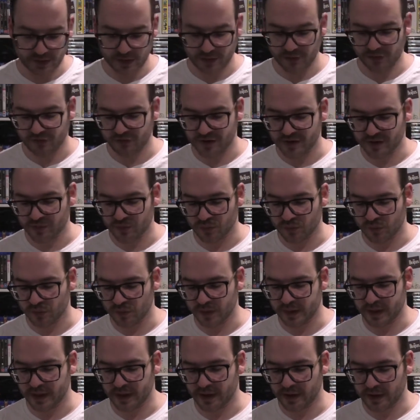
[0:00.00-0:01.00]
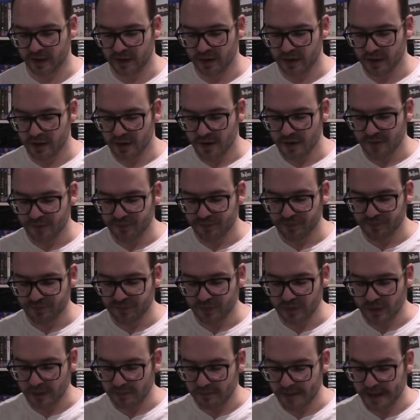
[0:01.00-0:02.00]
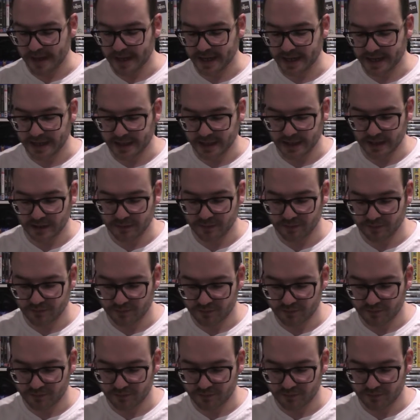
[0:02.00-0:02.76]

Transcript: in general they're making,